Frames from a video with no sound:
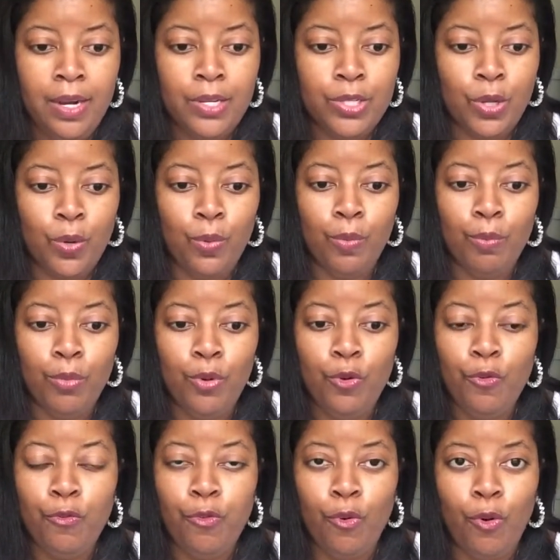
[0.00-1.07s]
So
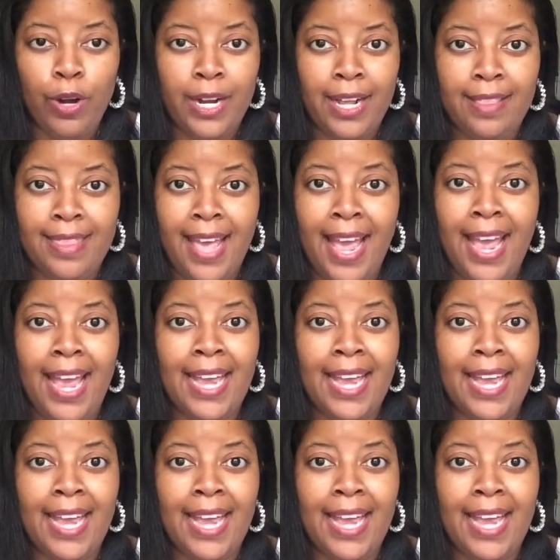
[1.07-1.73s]
move forward in that.